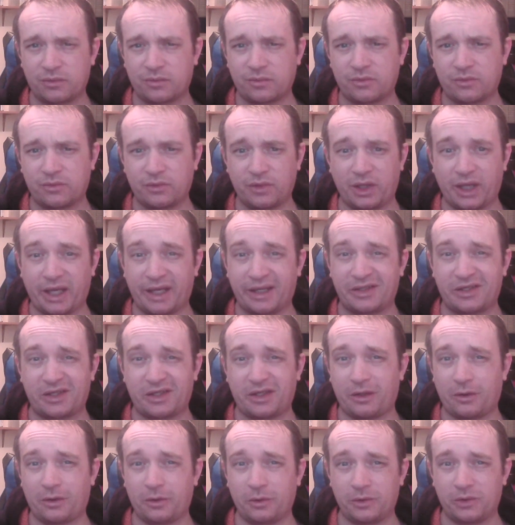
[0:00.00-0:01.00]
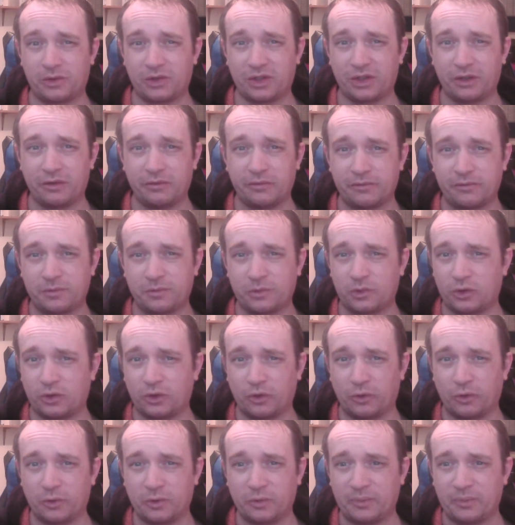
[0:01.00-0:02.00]
exclusive
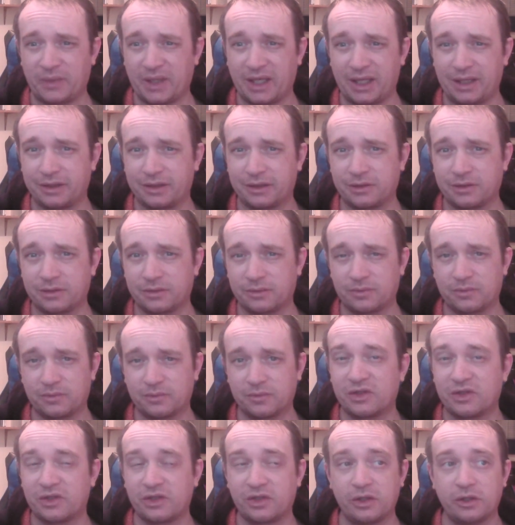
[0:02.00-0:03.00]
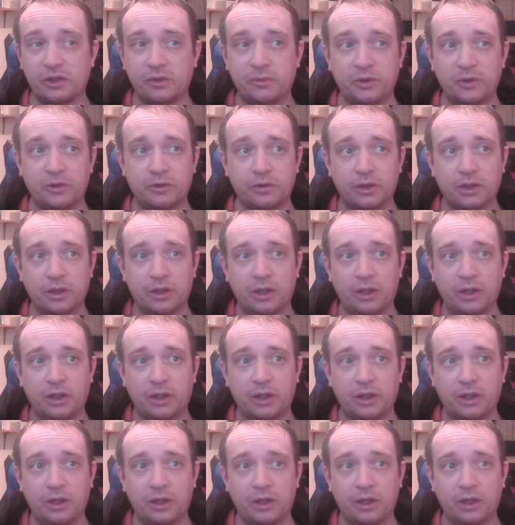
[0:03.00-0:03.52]
double pack steelbook.